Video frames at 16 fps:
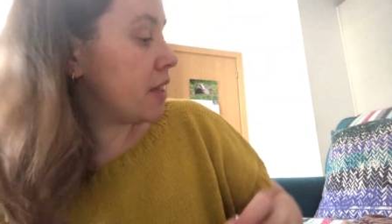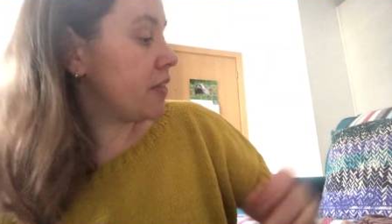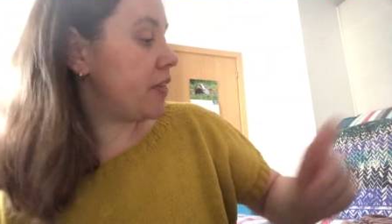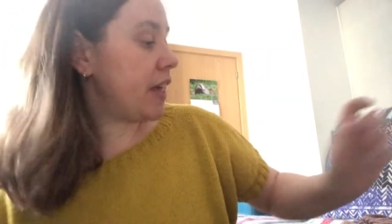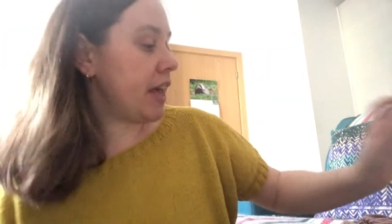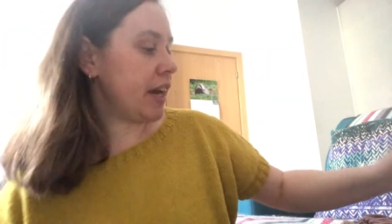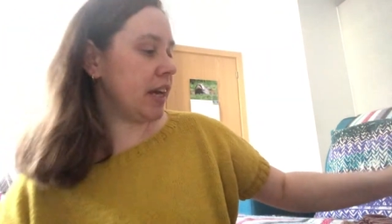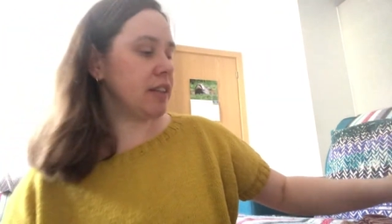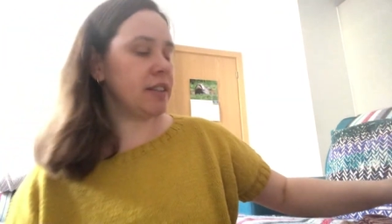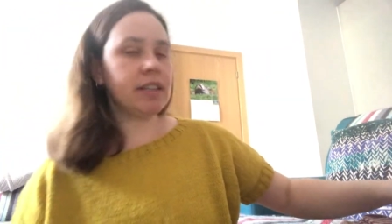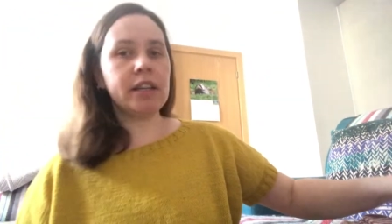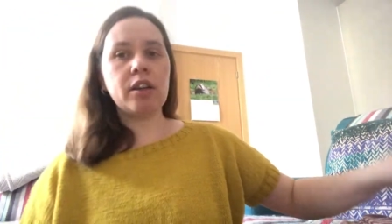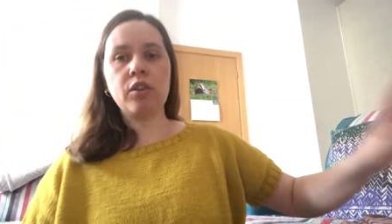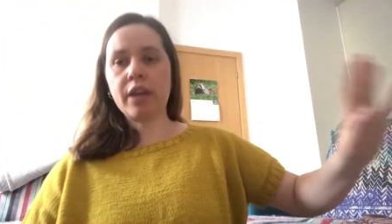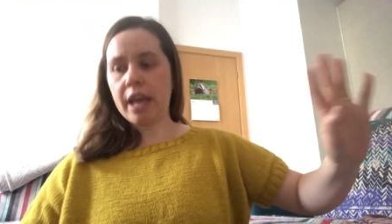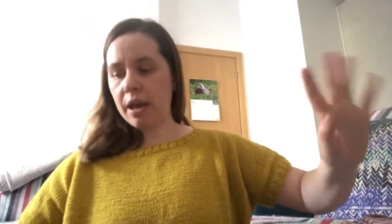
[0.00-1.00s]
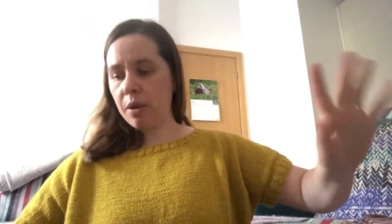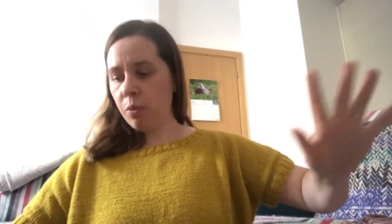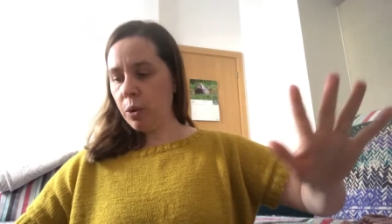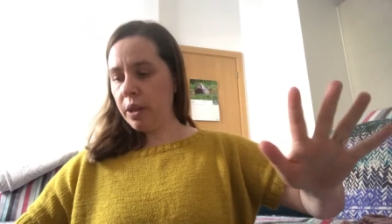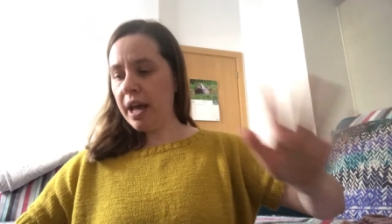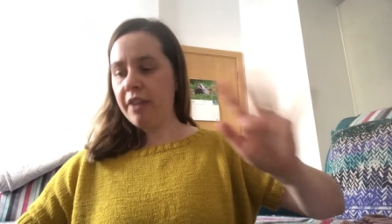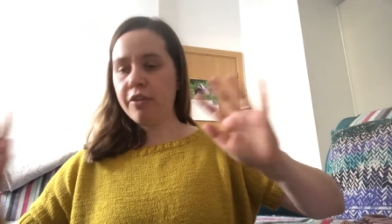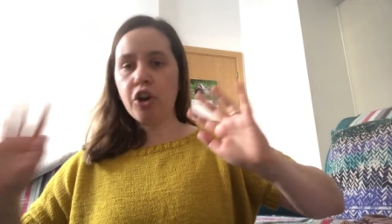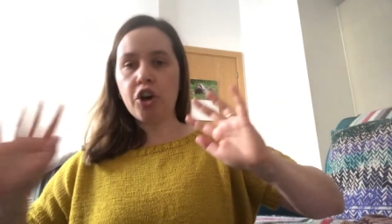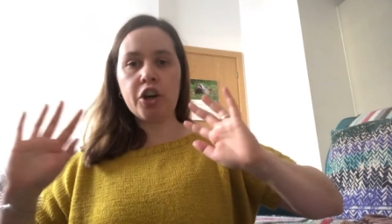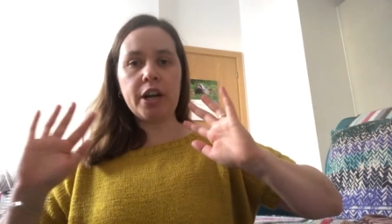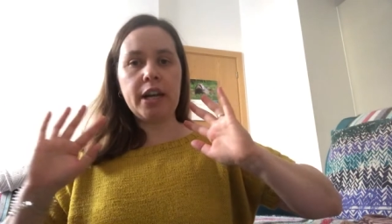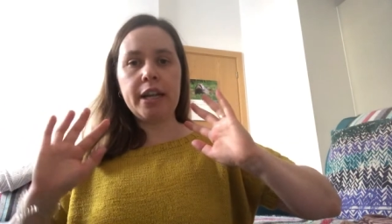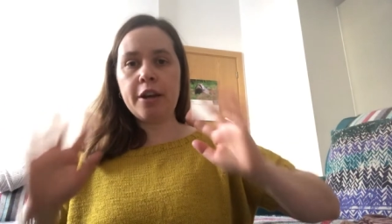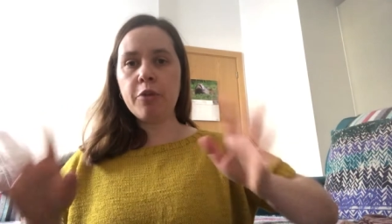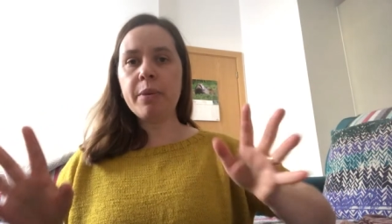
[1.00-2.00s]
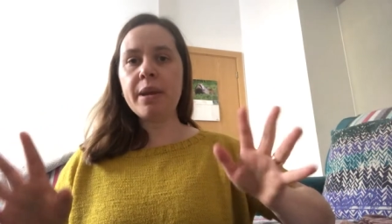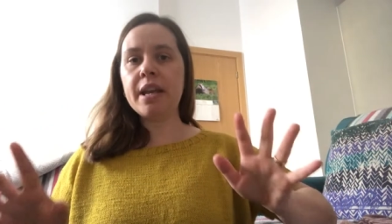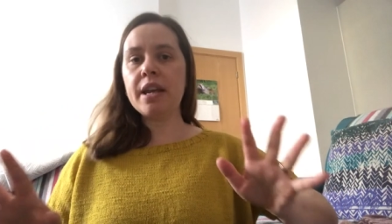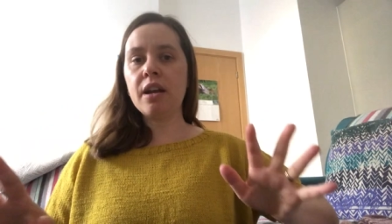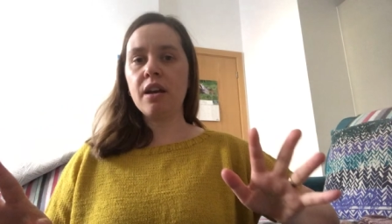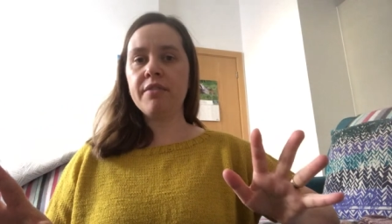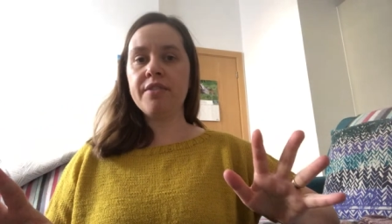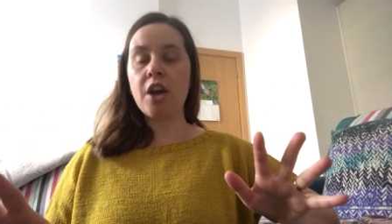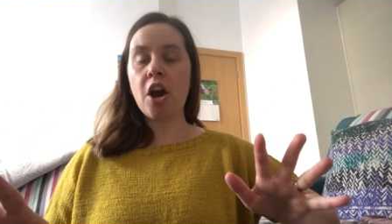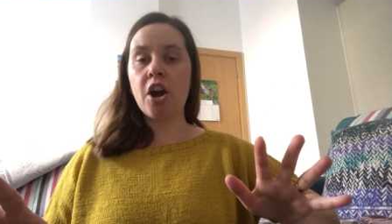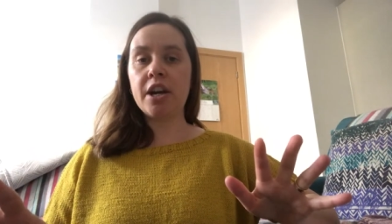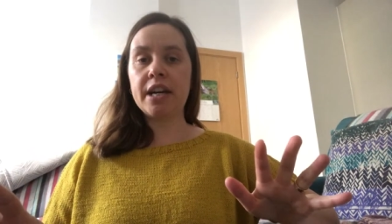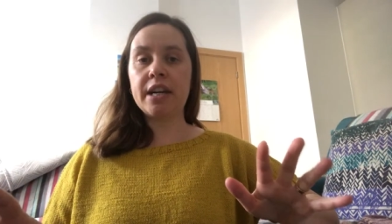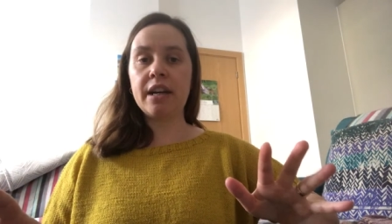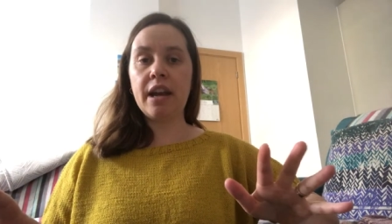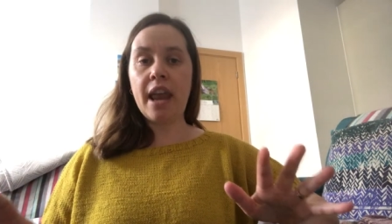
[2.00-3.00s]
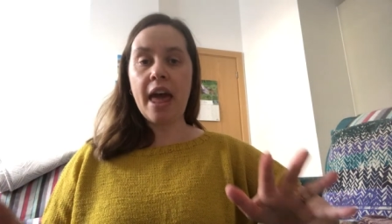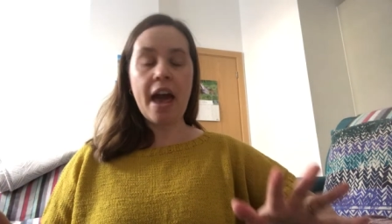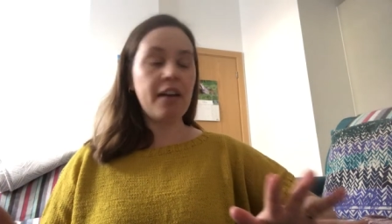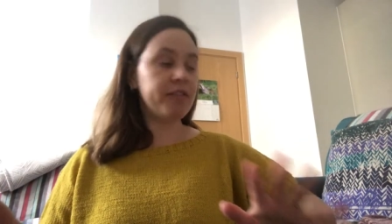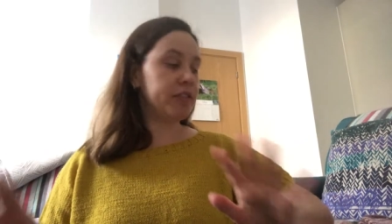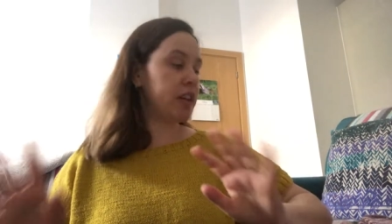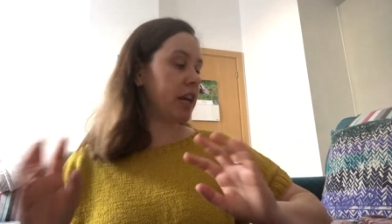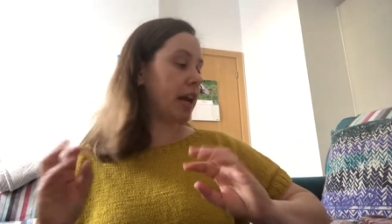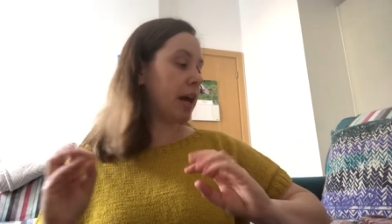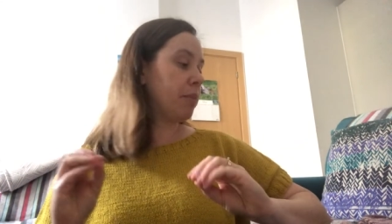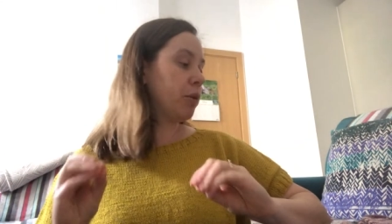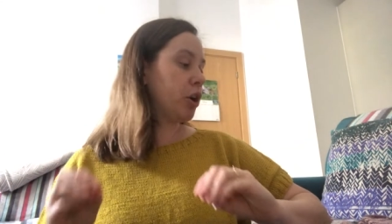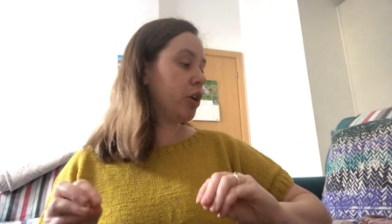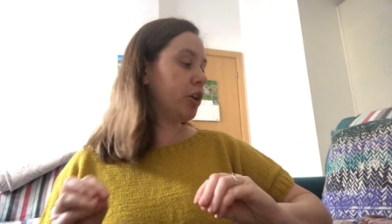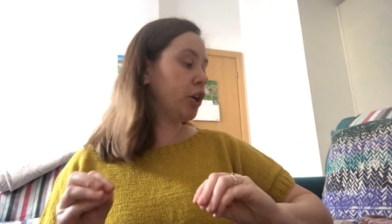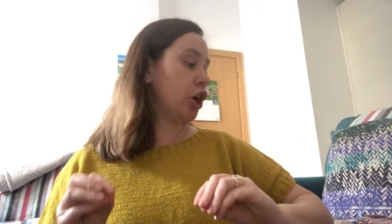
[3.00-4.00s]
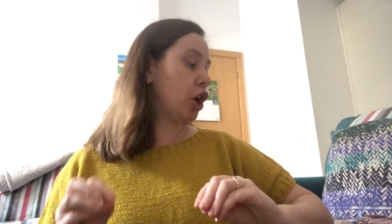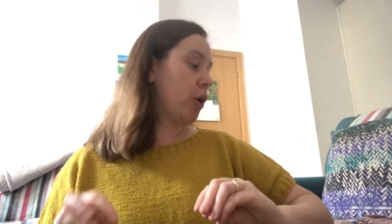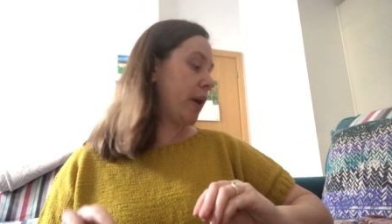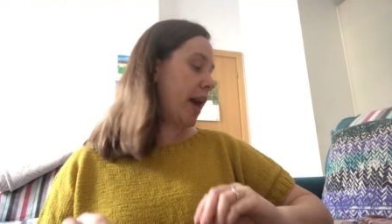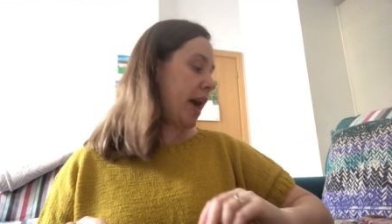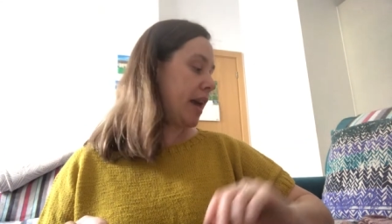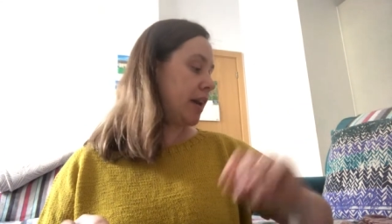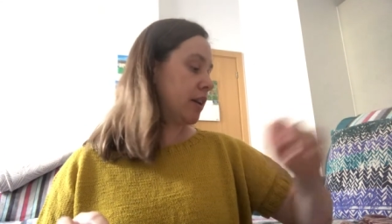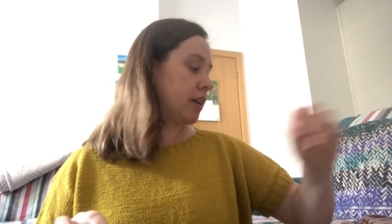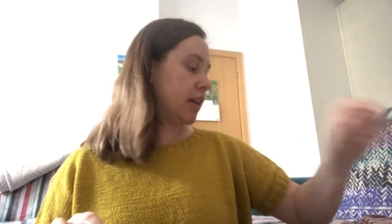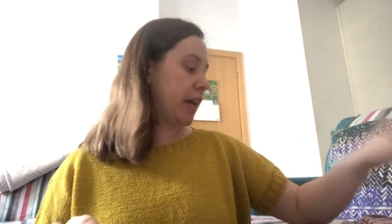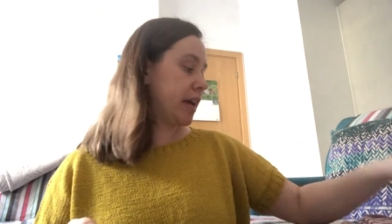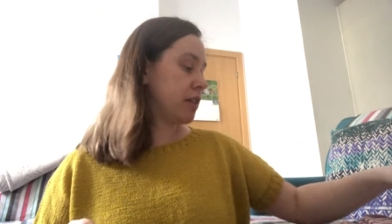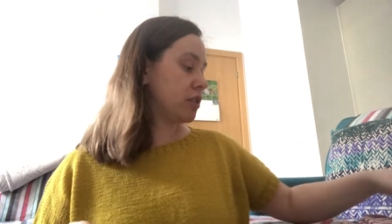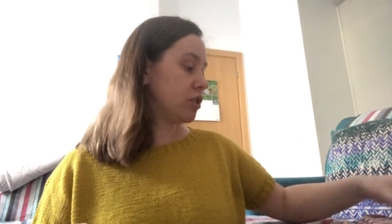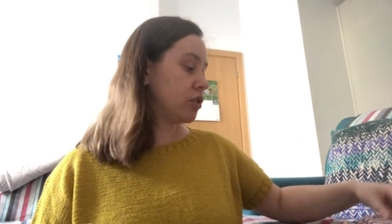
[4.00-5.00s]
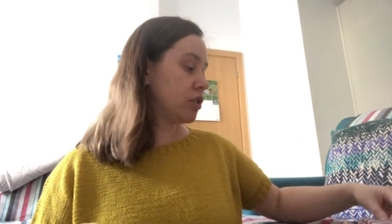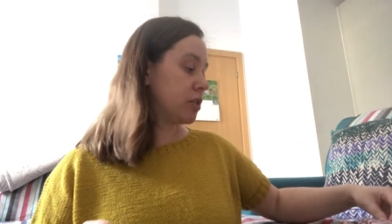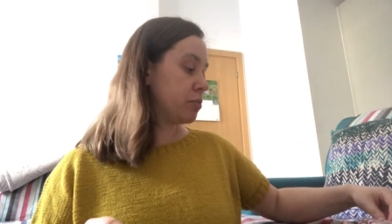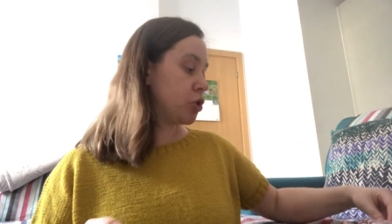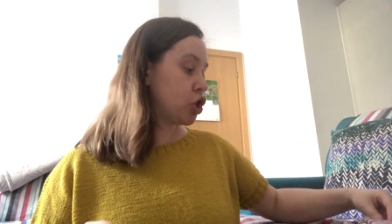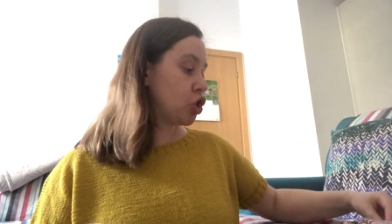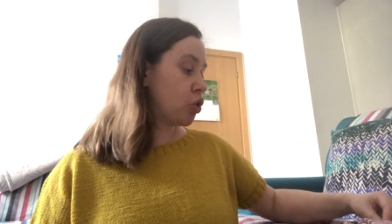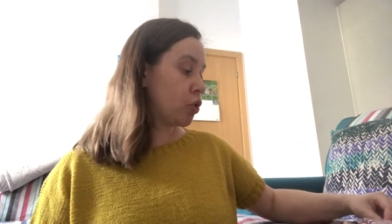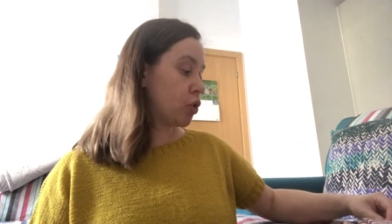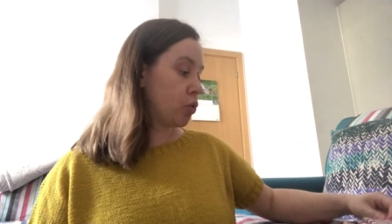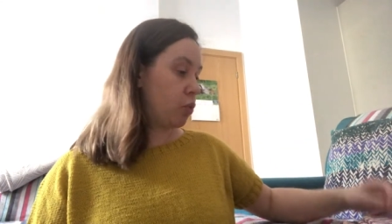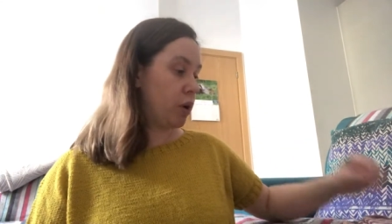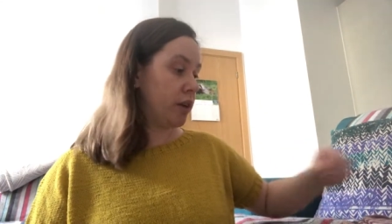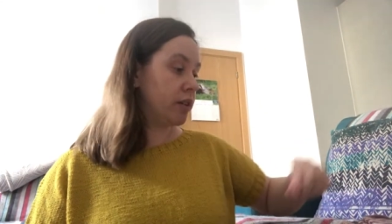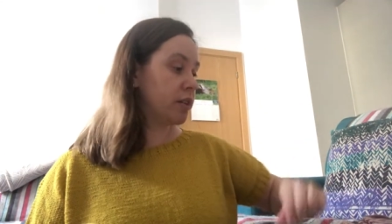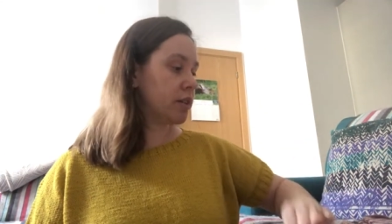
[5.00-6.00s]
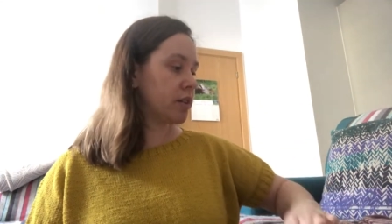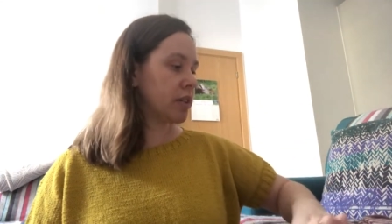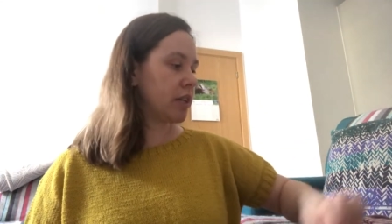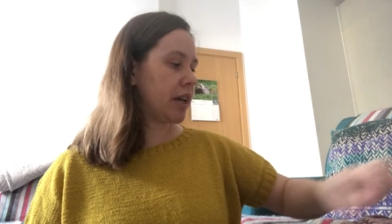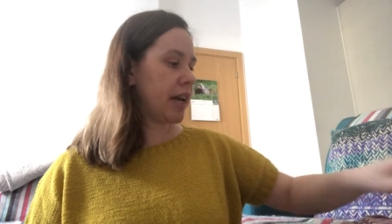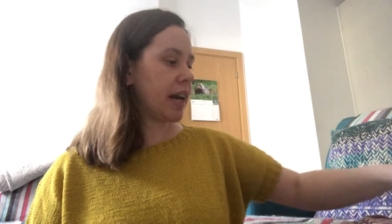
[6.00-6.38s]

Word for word: Then I said, okay, well, I've got a little bit of yarn left and I'm gonna go ahead and cast on some short ones.